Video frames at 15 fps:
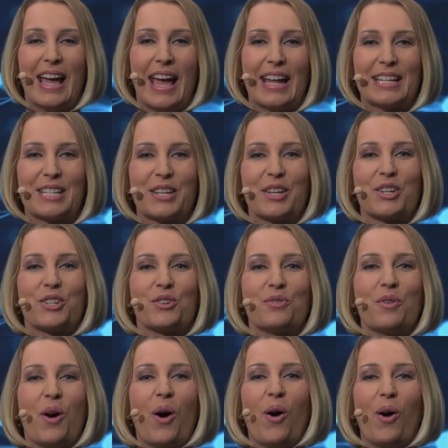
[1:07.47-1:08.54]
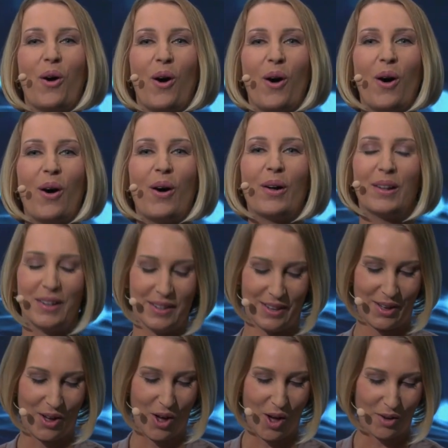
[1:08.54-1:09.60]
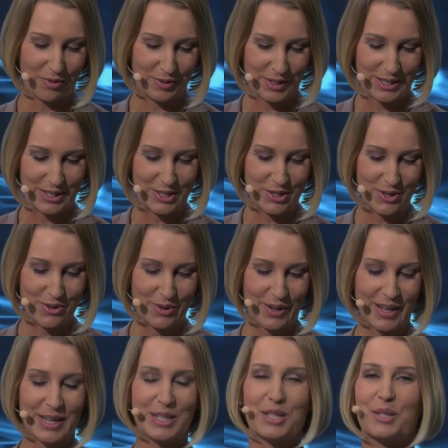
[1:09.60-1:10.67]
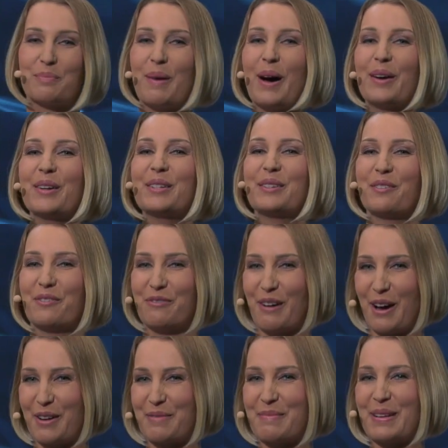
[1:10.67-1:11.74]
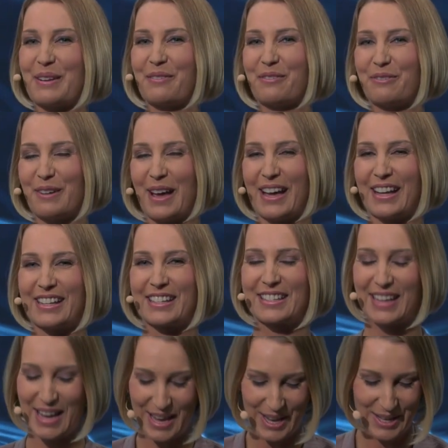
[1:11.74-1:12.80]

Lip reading: and to all of you smart farming fans.